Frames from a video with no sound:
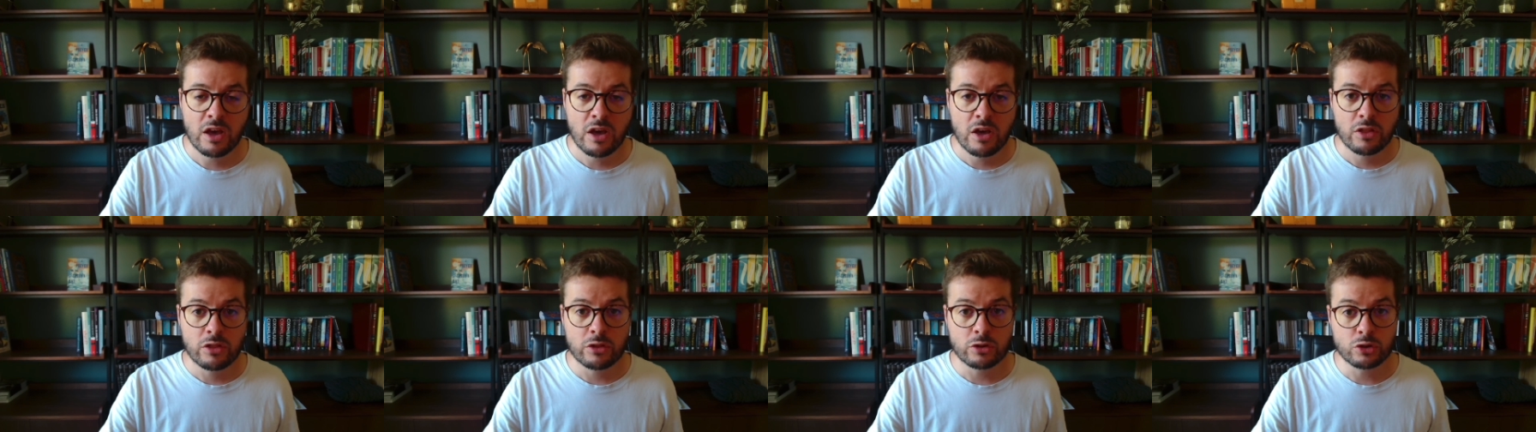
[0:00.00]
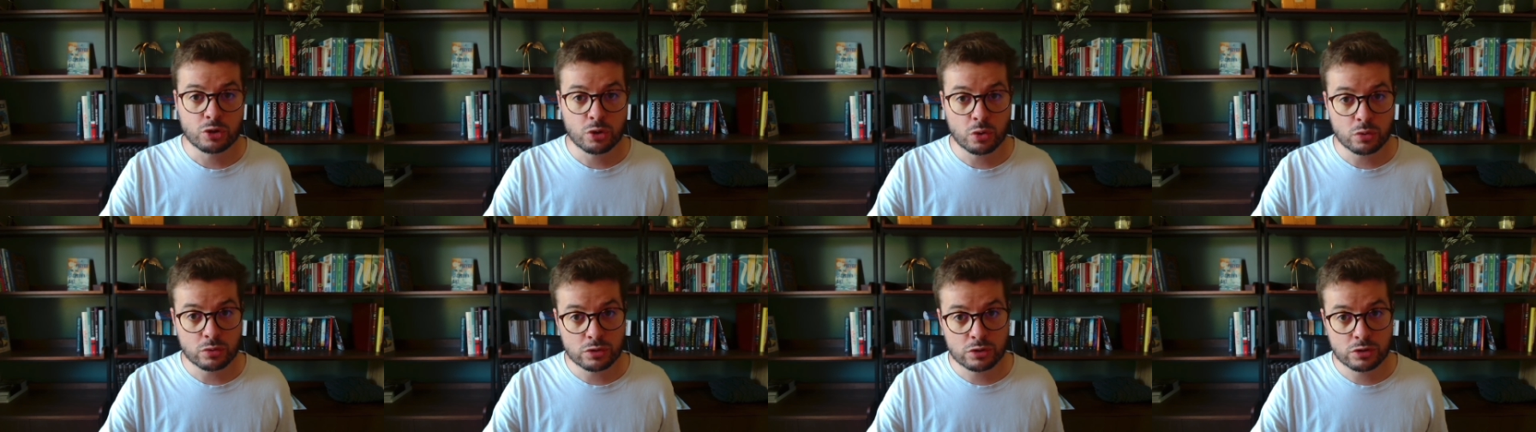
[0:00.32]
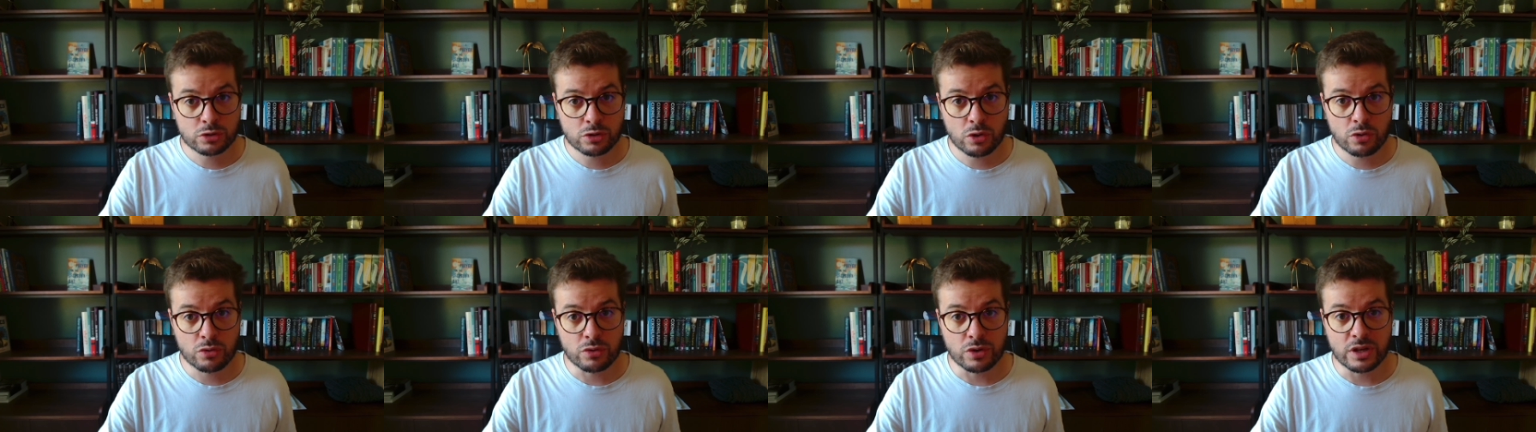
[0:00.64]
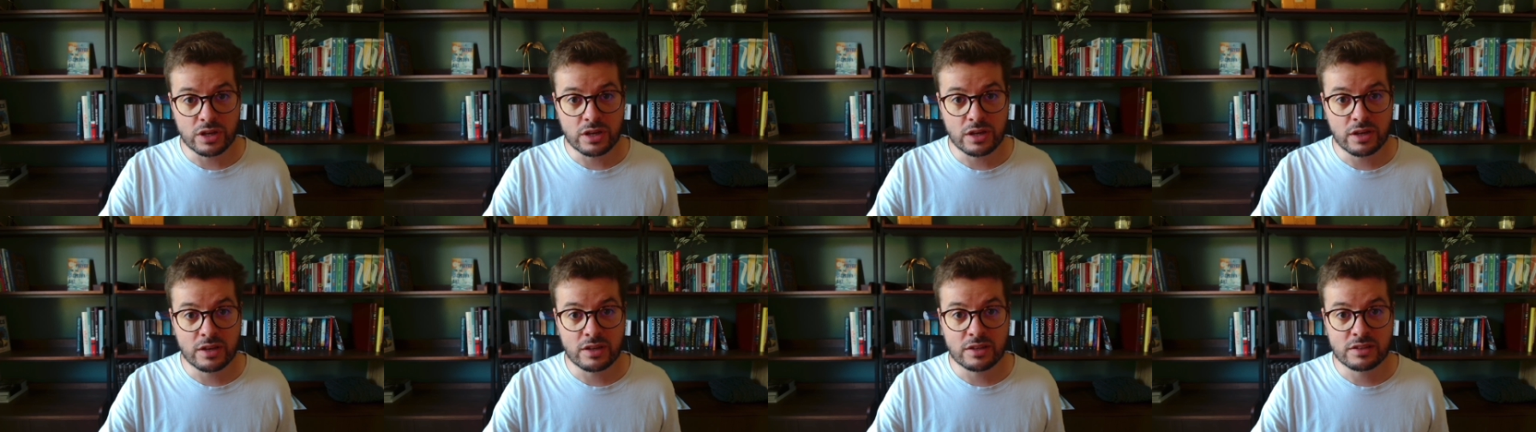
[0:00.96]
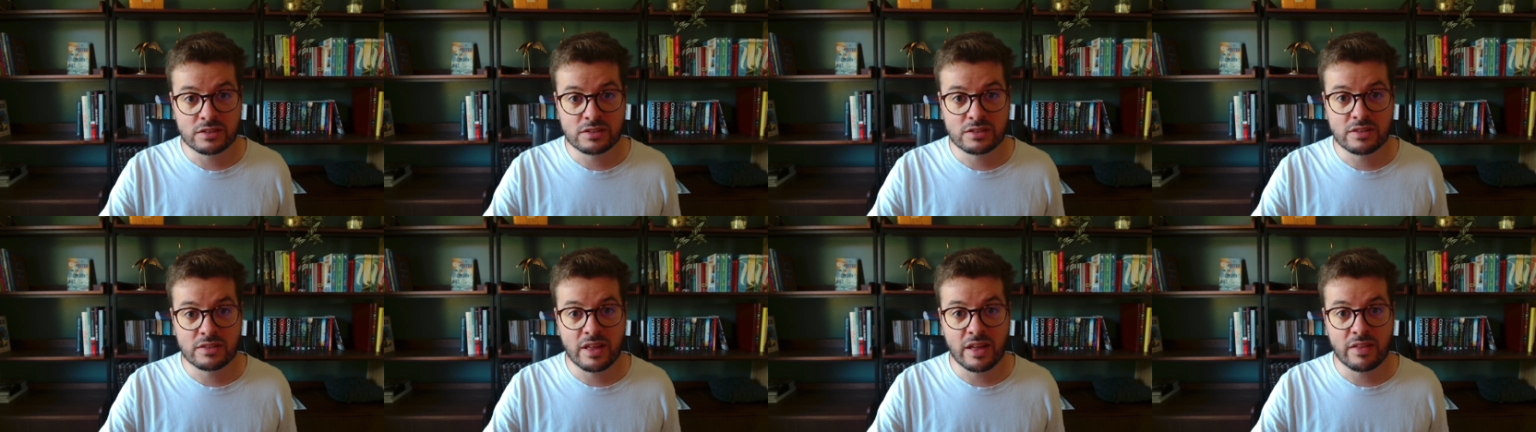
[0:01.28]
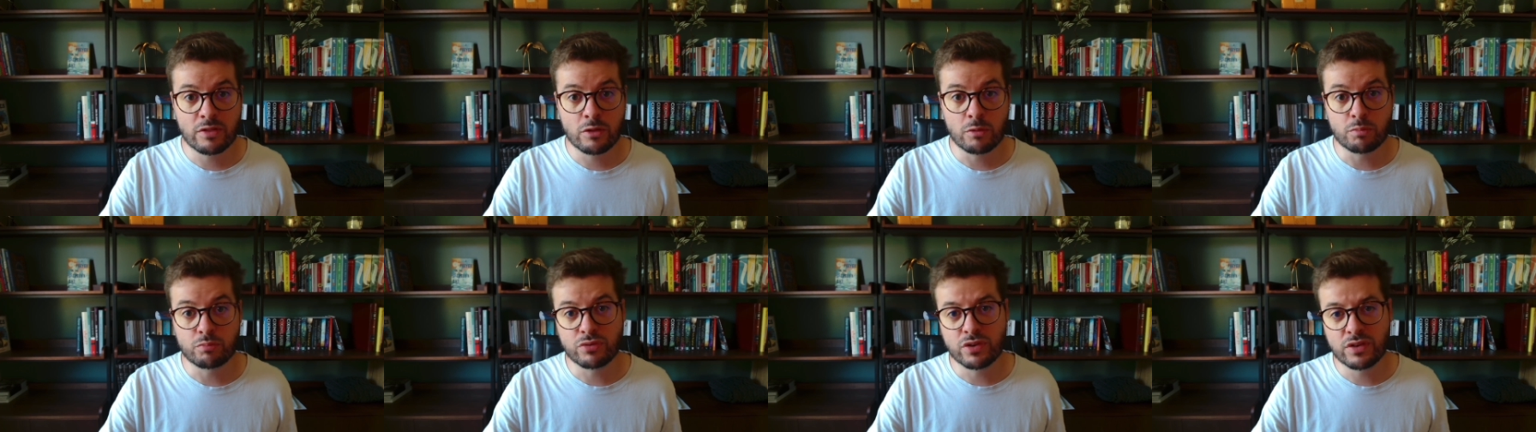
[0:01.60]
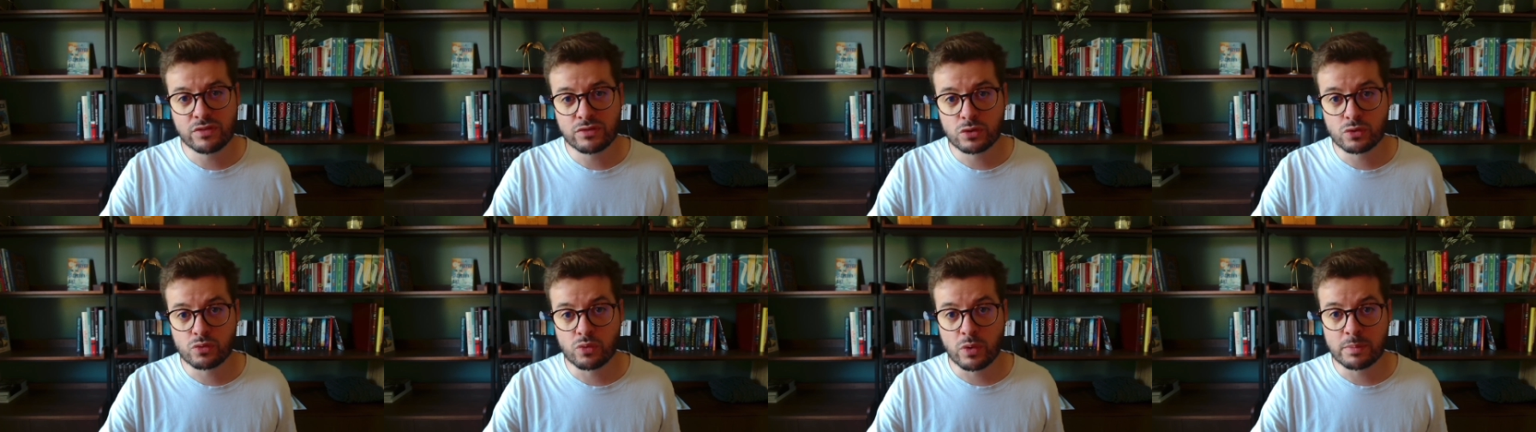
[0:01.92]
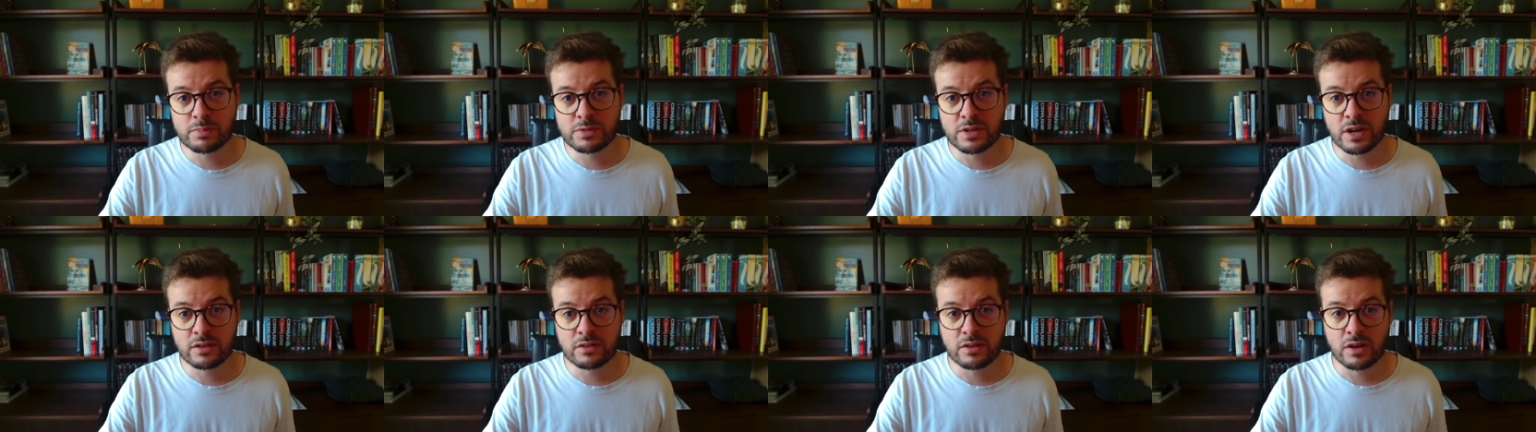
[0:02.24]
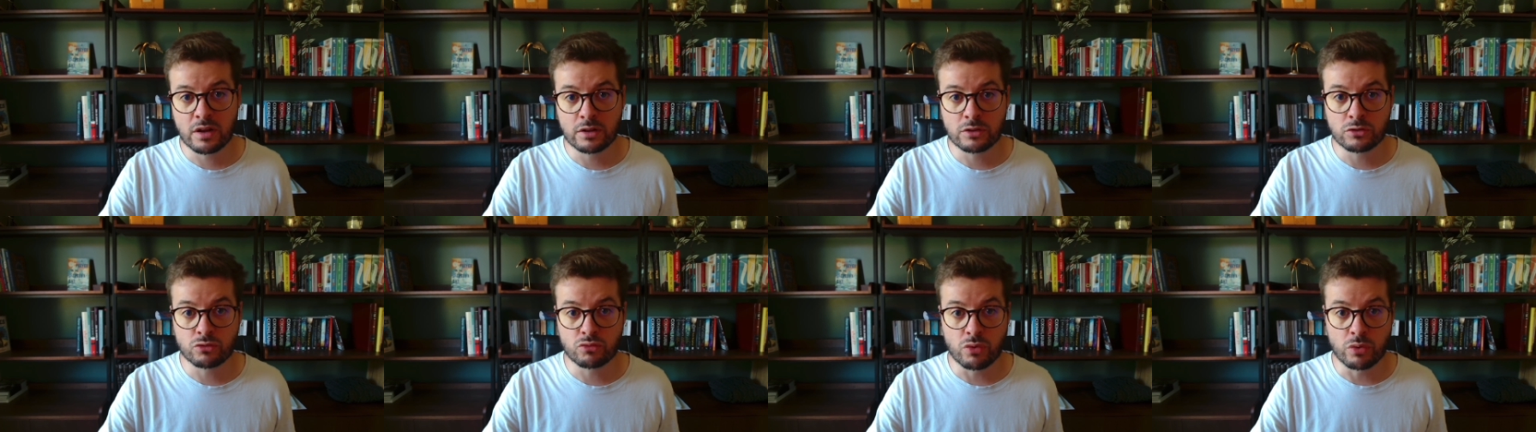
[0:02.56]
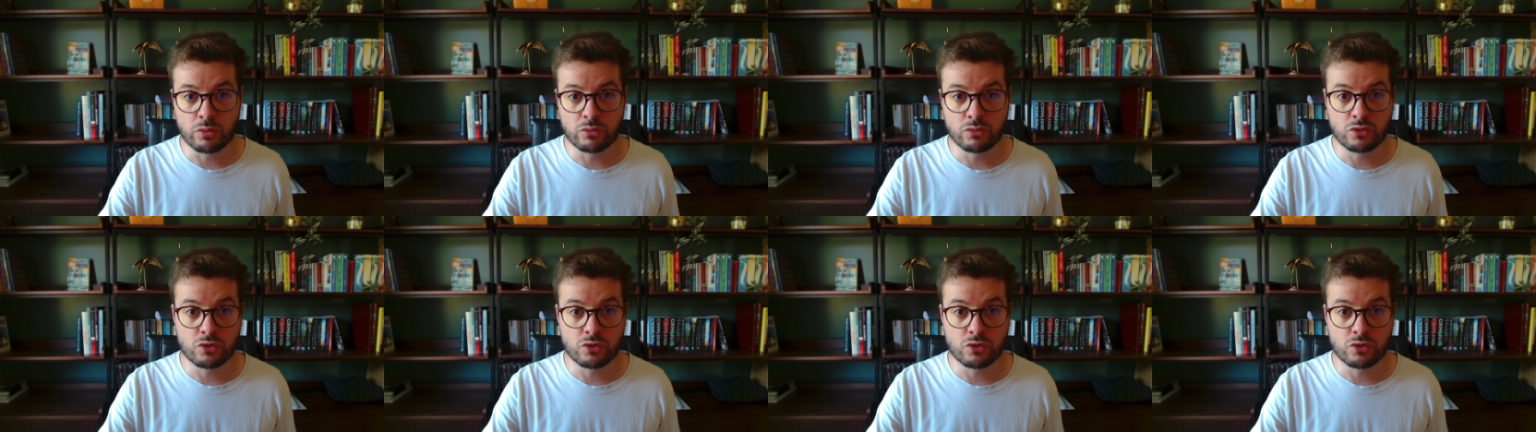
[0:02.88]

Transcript: The short story is that the previous website had grown